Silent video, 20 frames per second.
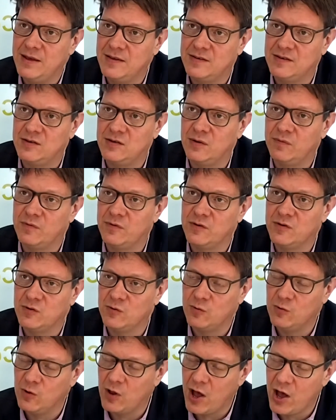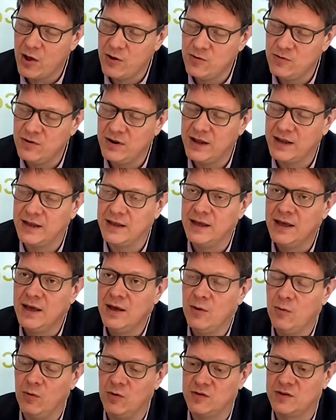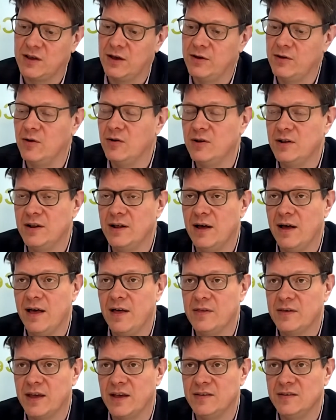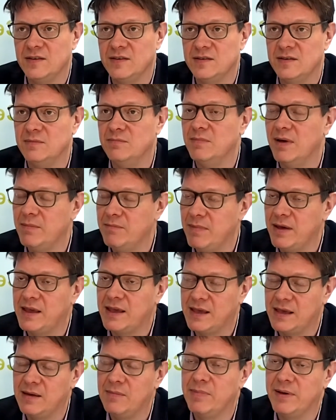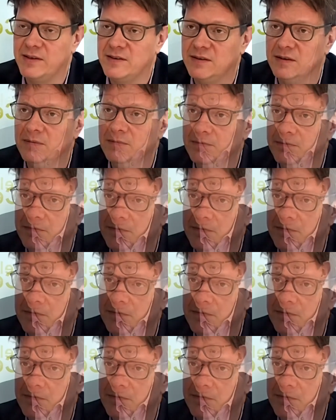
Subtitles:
it's a job for us all owning what's going on in our healthcare system and making it better.